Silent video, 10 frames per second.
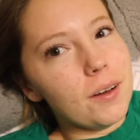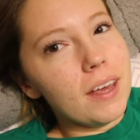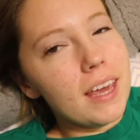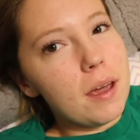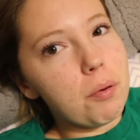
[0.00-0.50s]

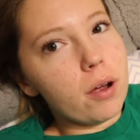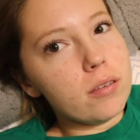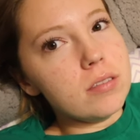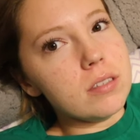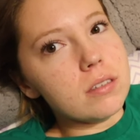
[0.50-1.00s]
Okay, Camp
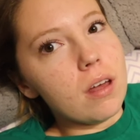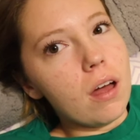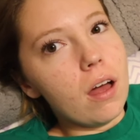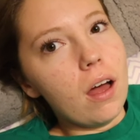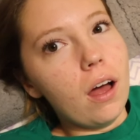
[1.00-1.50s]
Rhodes.
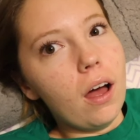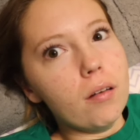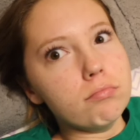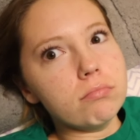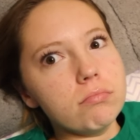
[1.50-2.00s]

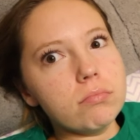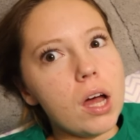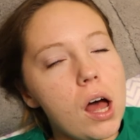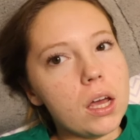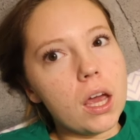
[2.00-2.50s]
I'm
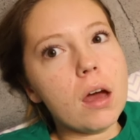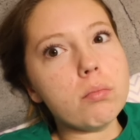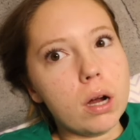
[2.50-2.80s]
calling Camp